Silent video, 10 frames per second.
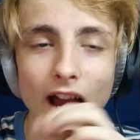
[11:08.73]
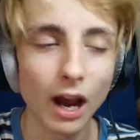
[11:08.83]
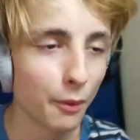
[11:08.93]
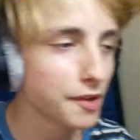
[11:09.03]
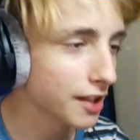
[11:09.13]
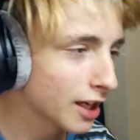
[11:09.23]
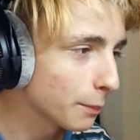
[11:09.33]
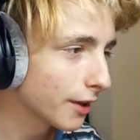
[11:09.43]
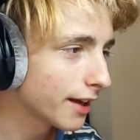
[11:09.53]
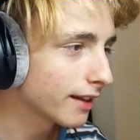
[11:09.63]
I was gonna
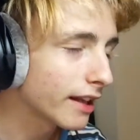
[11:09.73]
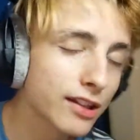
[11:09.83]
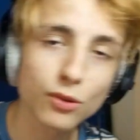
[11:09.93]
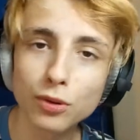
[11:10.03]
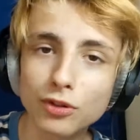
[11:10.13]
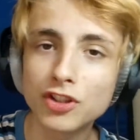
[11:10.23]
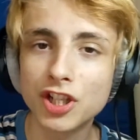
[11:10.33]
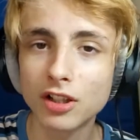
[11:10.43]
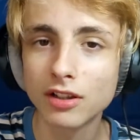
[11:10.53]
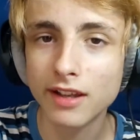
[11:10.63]
play this cool,
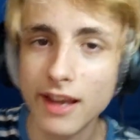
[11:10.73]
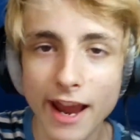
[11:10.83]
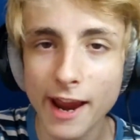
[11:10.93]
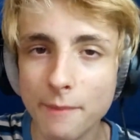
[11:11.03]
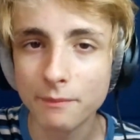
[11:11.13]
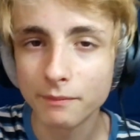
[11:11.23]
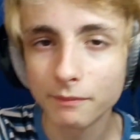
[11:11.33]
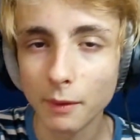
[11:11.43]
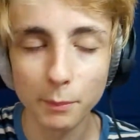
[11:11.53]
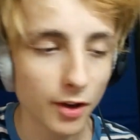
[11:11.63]
chill game,
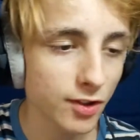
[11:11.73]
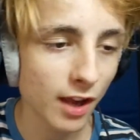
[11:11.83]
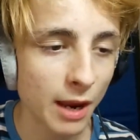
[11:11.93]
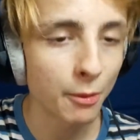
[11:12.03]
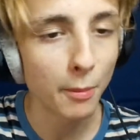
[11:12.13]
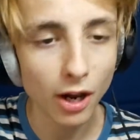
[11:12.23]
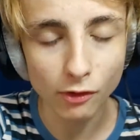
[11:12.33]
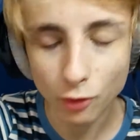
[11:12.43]
a puzzle game about a